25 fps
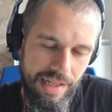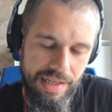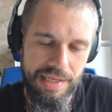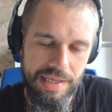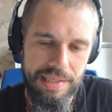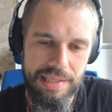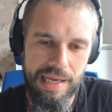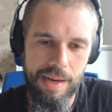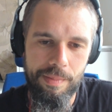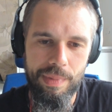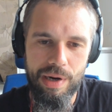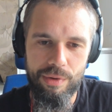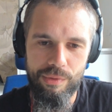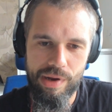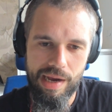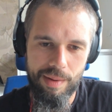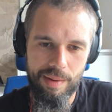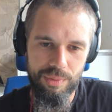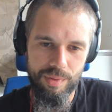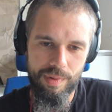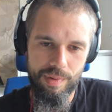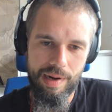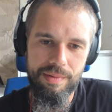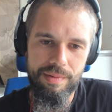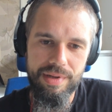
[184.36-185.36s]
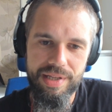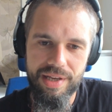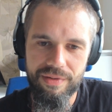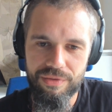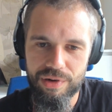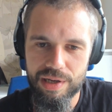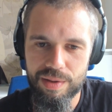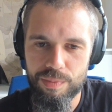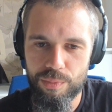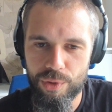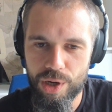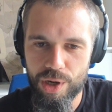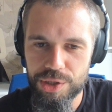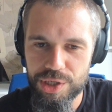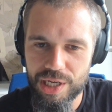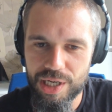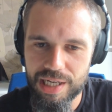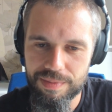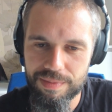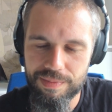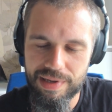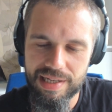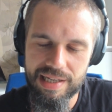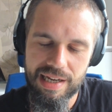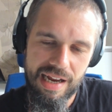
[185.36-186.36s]
the same area, probably different projects,
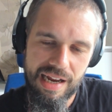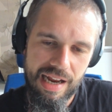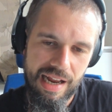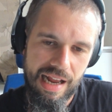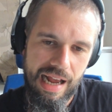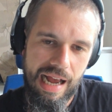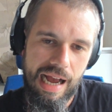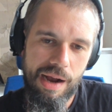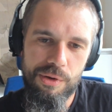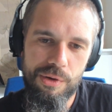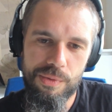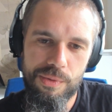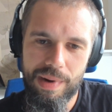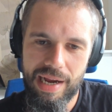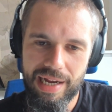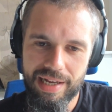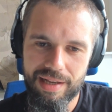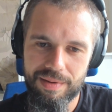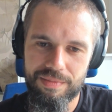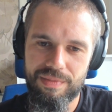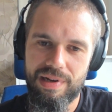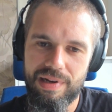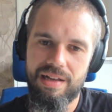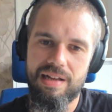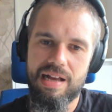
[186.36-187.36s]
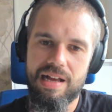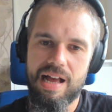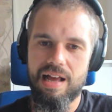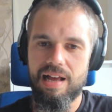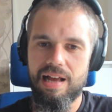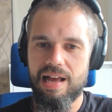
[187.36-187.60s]
but how you make them